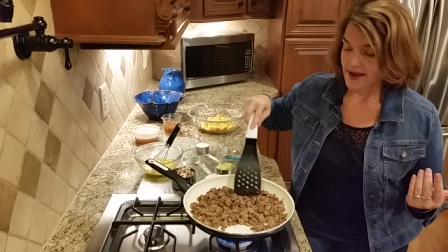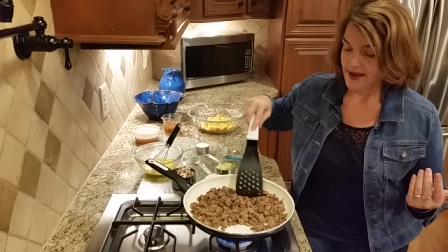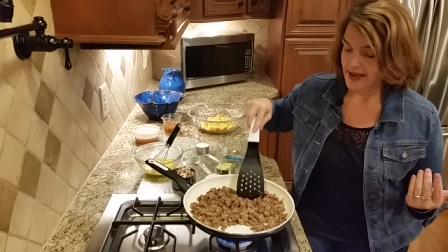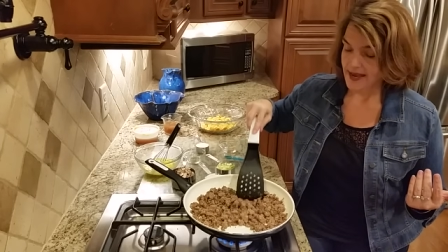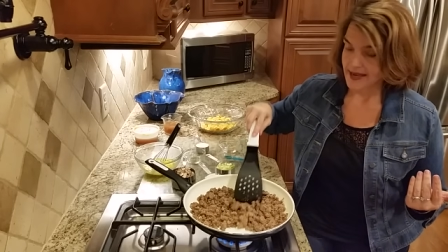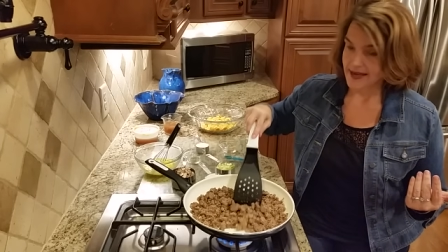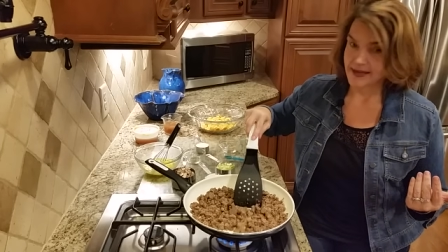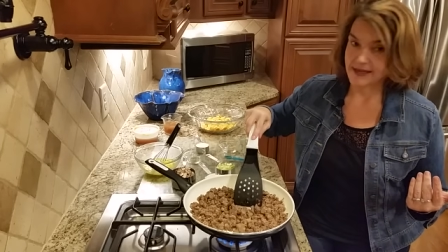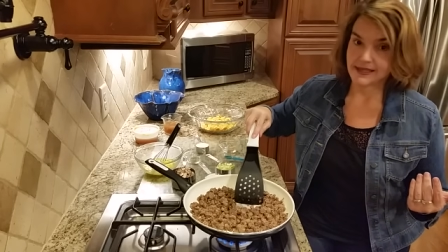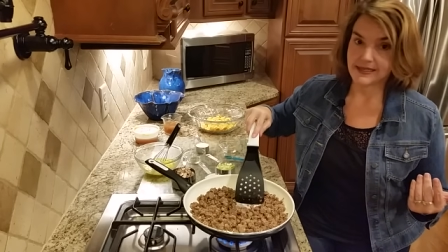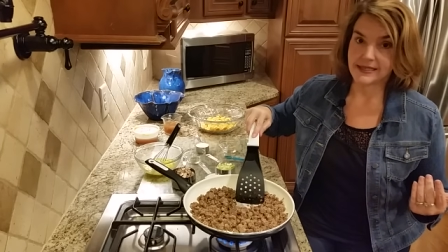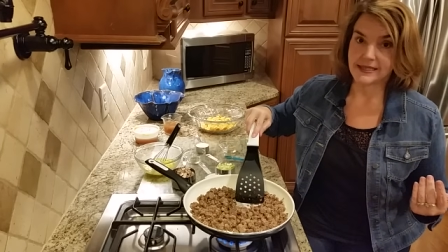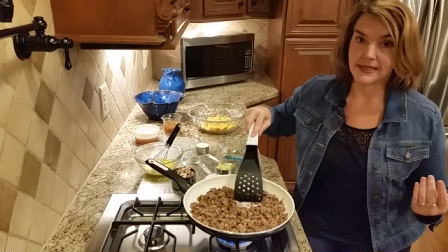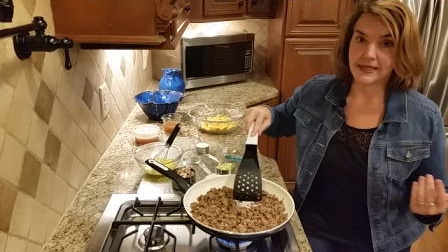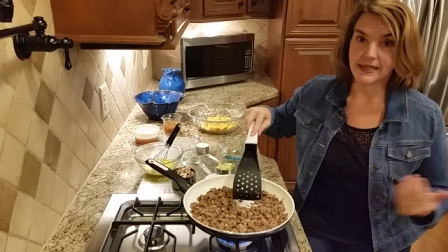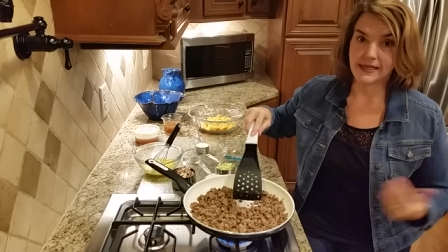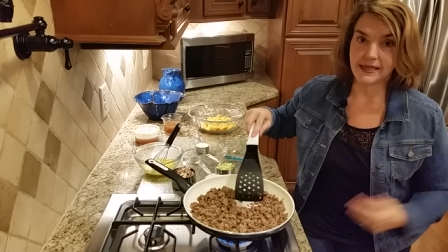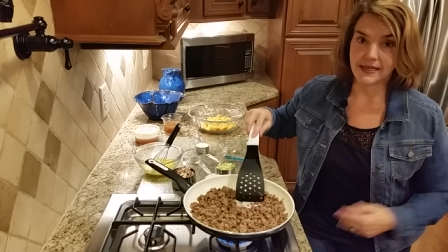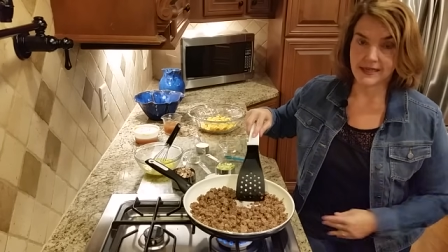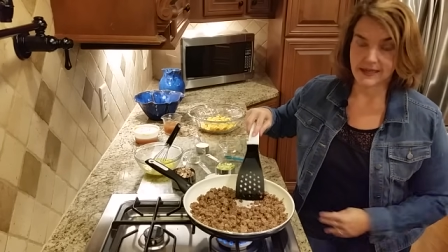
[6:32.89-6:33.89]
and
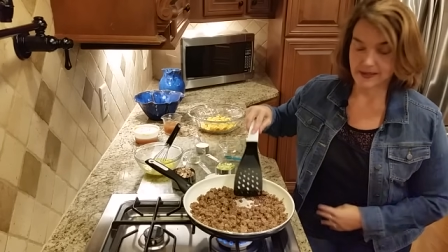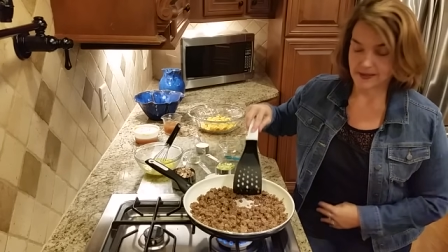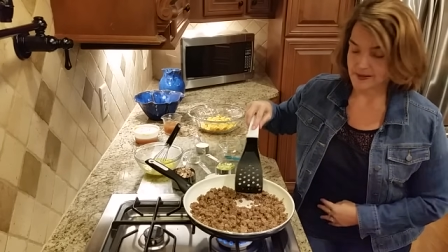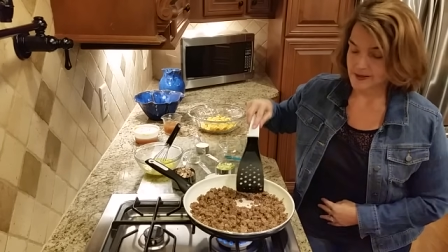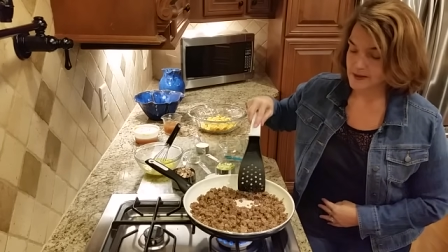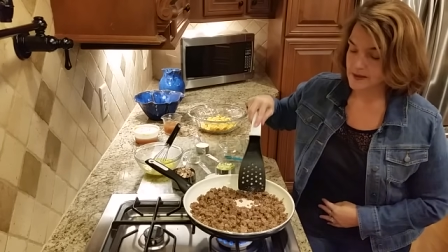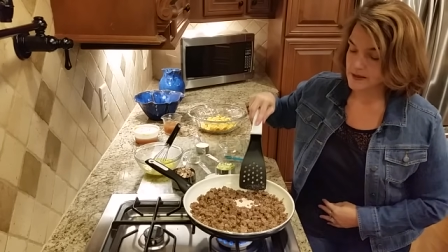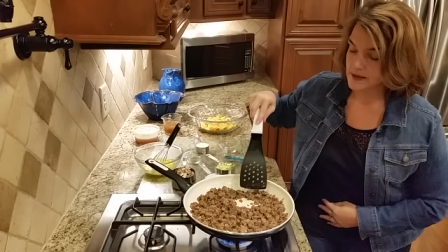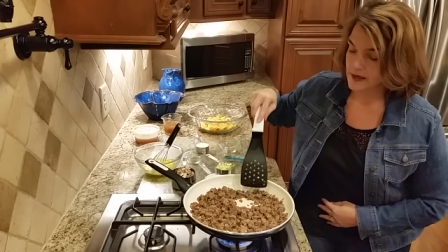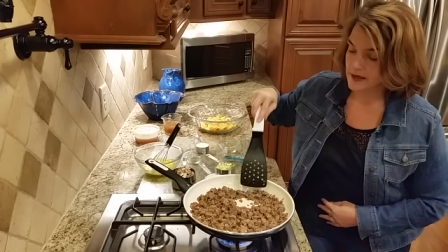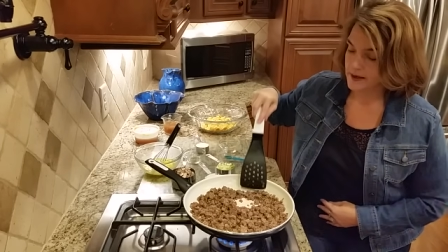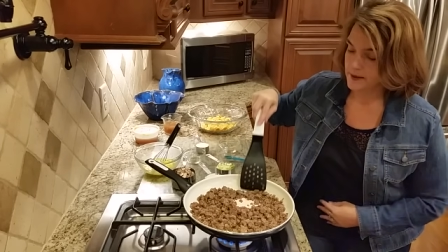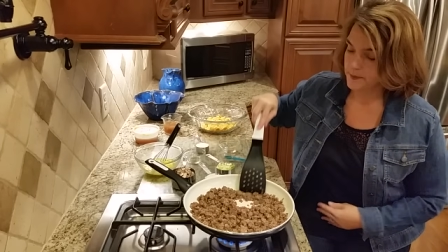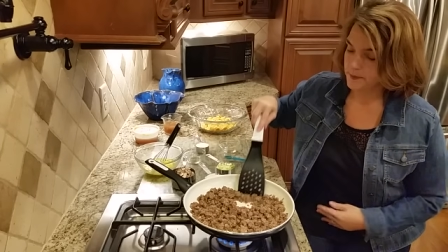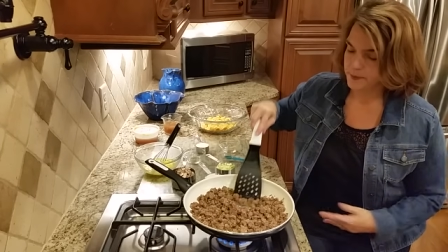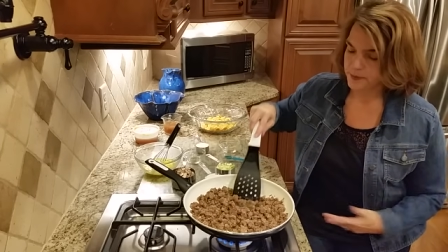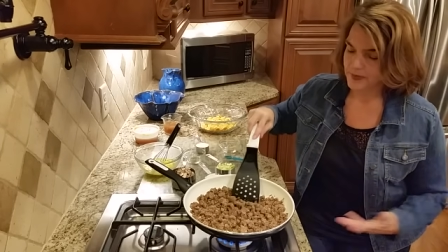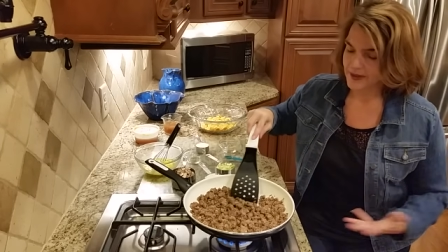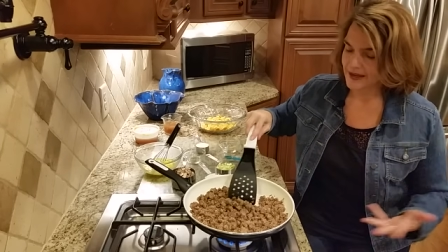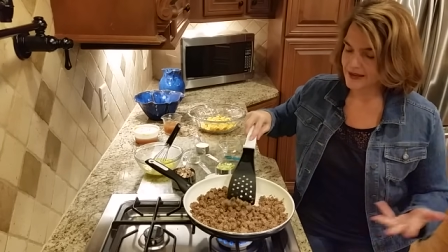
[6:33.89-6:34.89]
it is
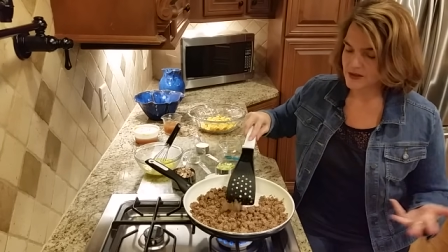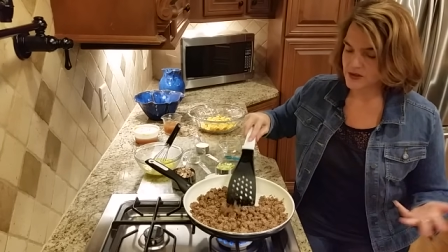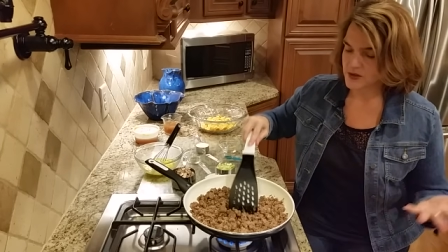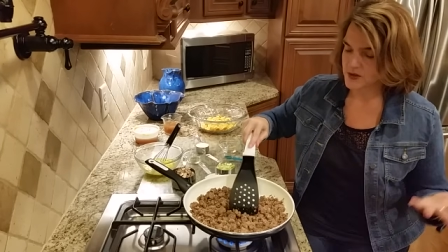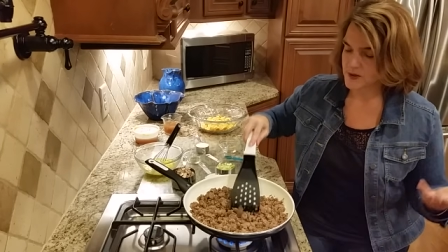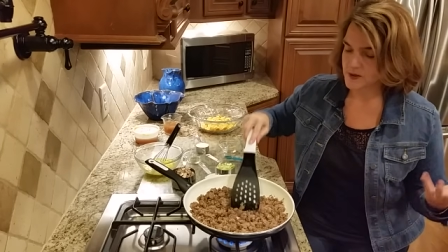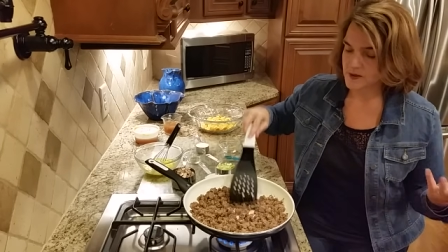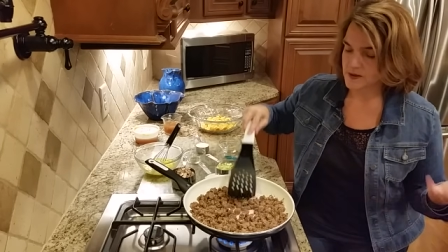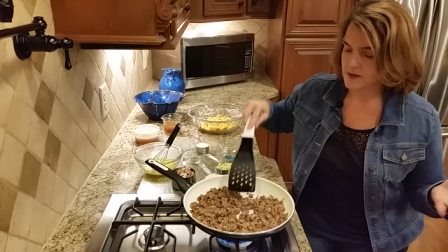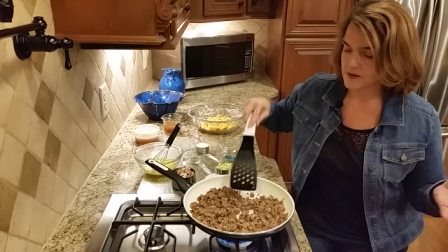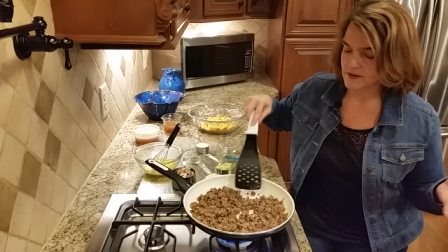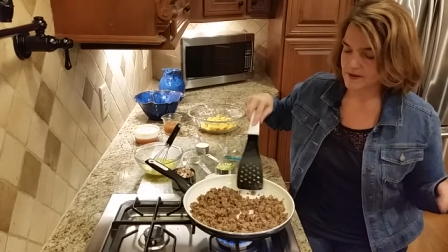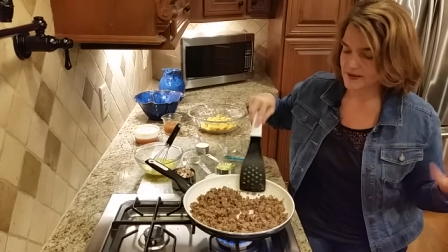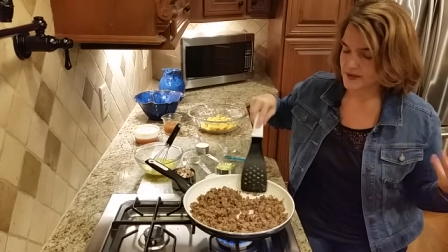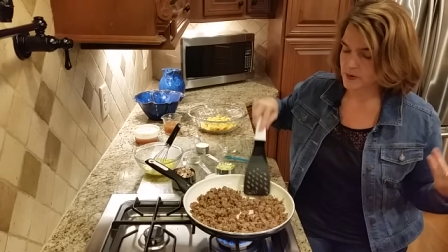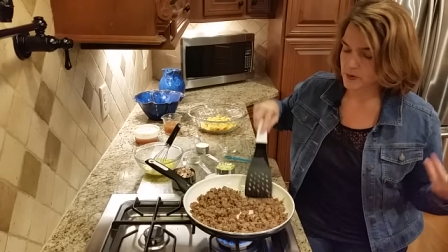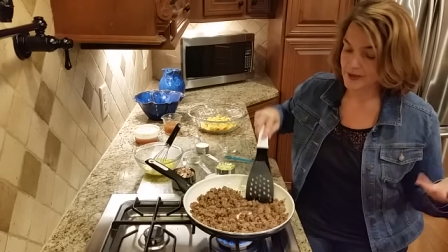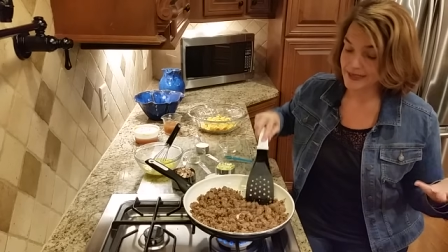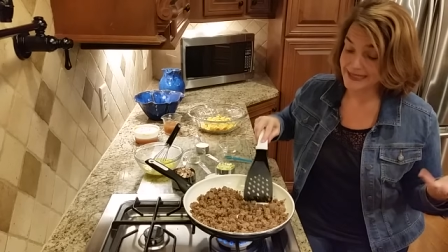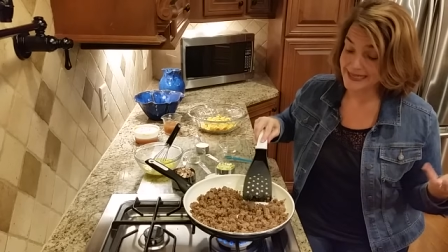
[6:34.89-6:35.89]
um, it's just
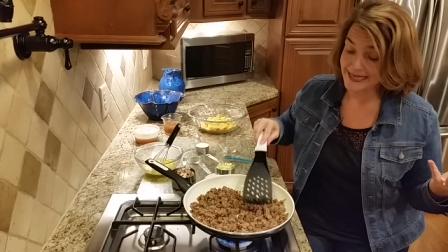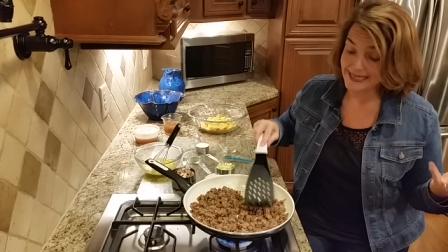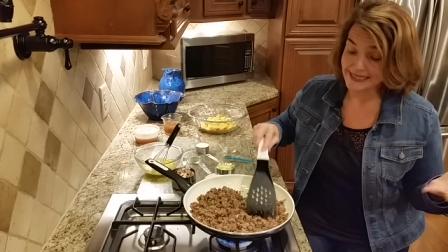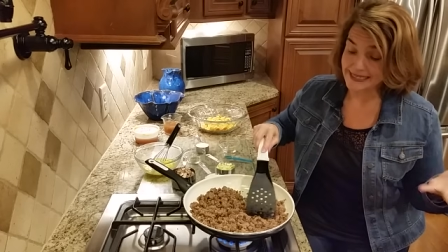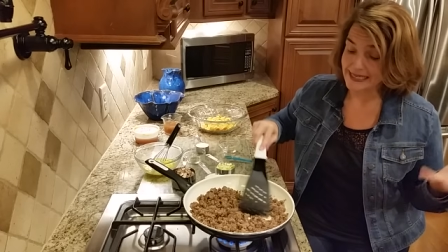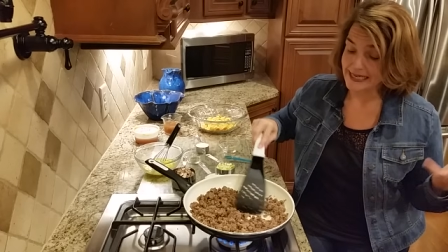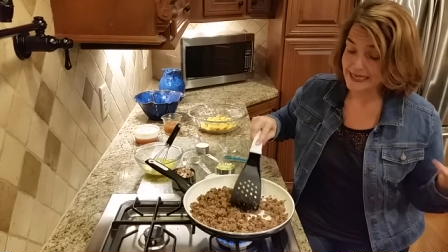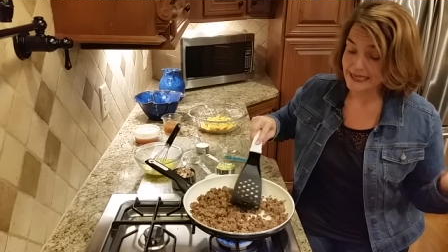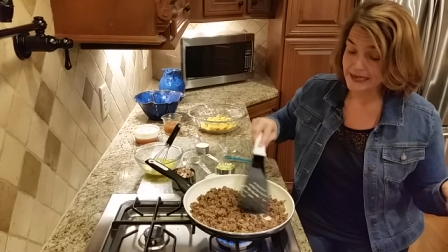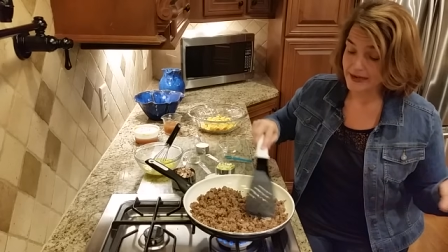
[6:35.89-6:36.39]
it's really tasty.